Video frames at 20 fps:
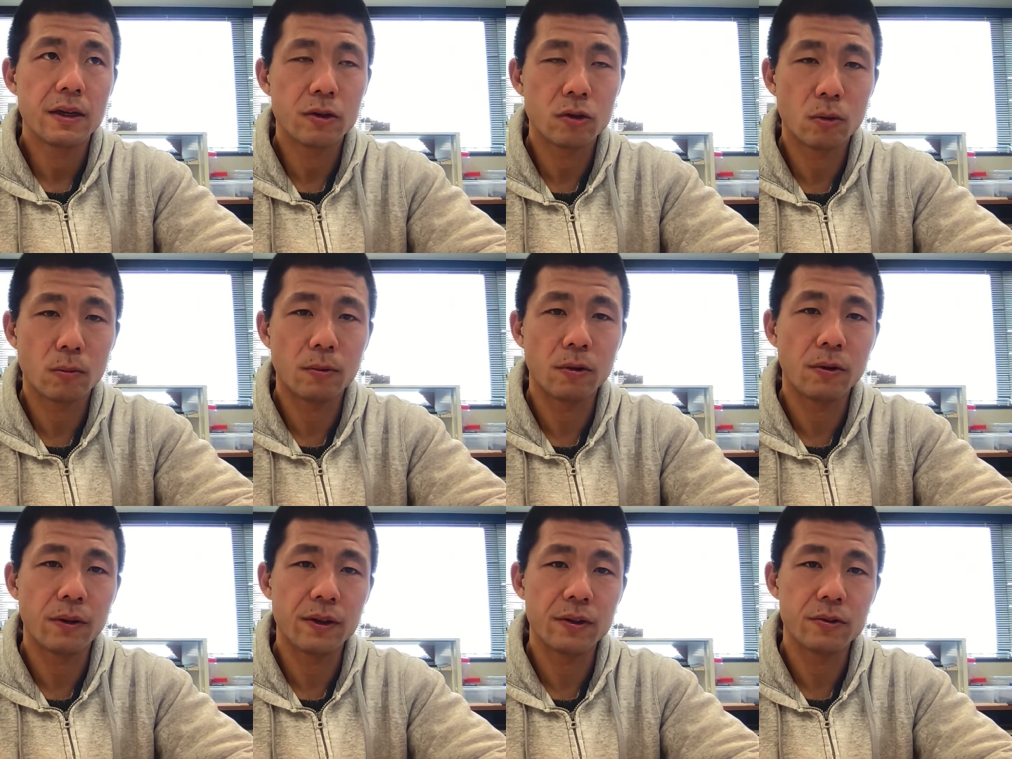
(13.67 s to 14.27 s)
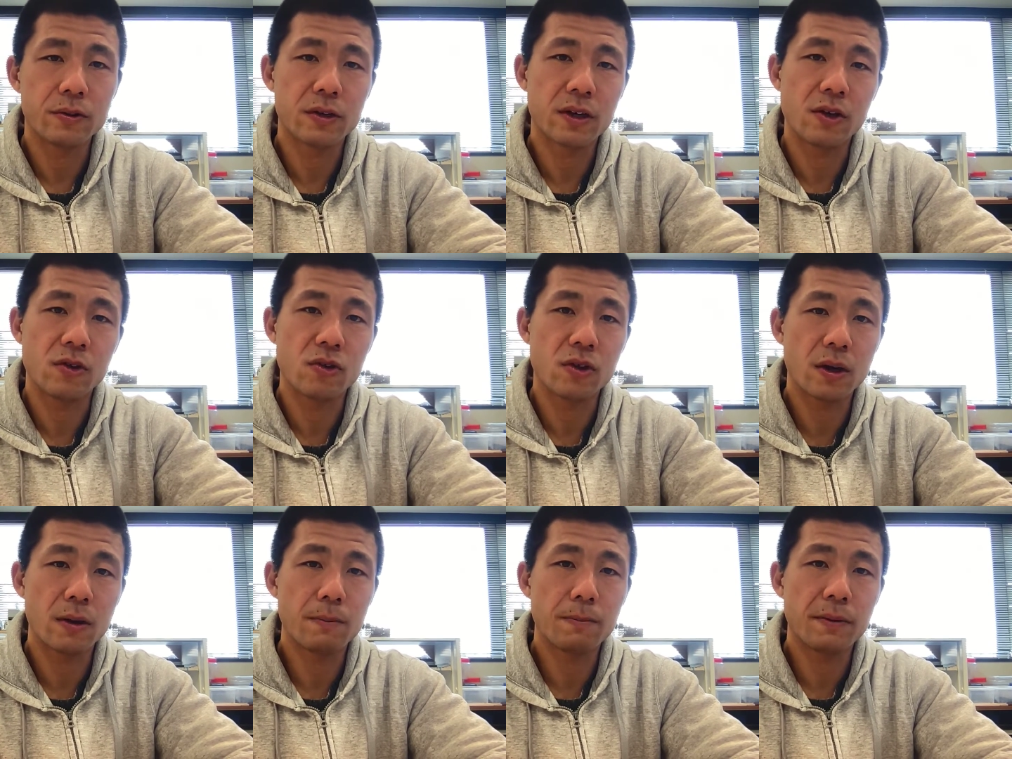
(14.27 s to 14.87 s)
normal hill ski
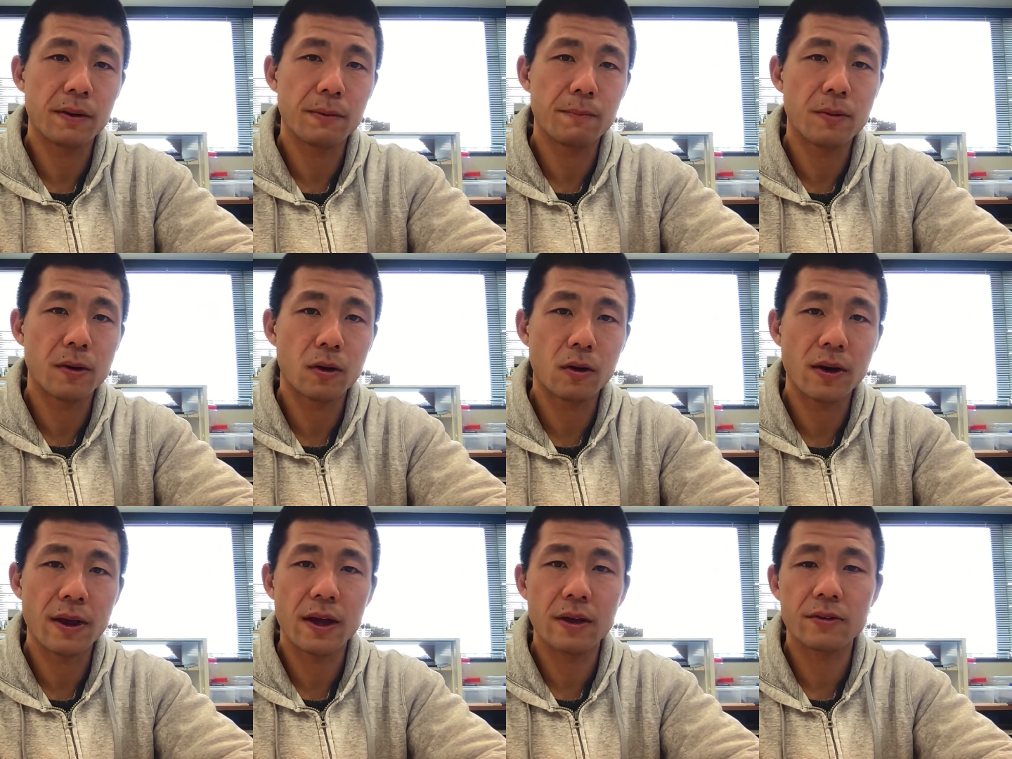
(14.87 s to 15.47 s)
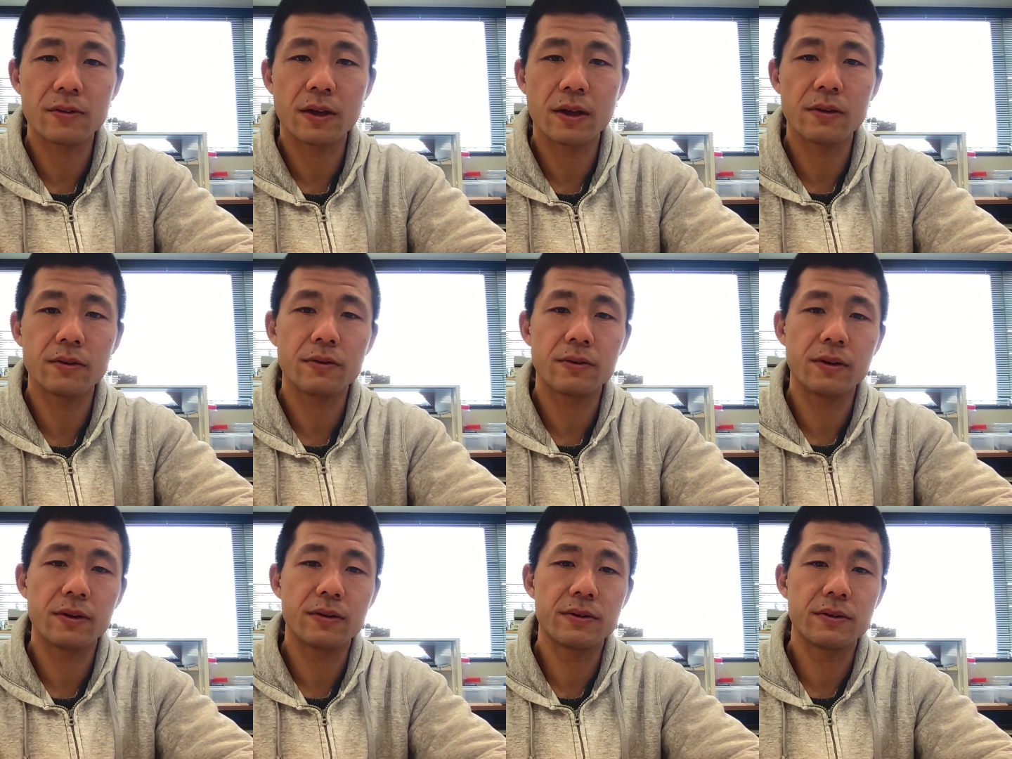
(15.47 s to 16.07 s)
jumping powerhouse
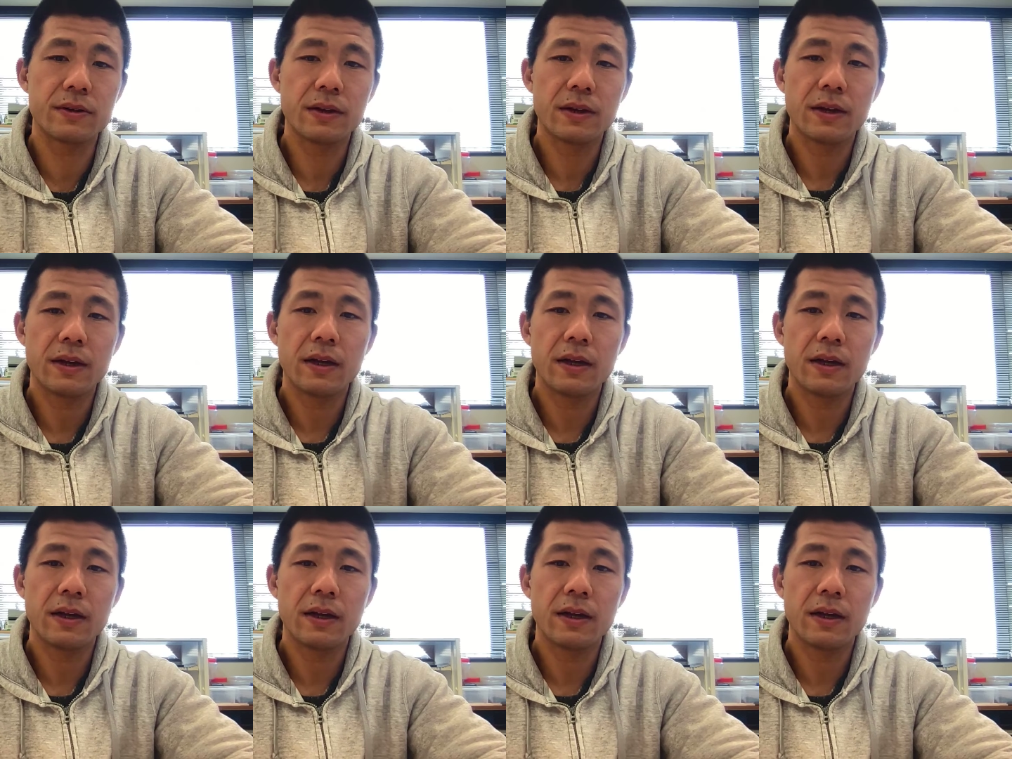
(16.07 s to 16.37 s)
countries.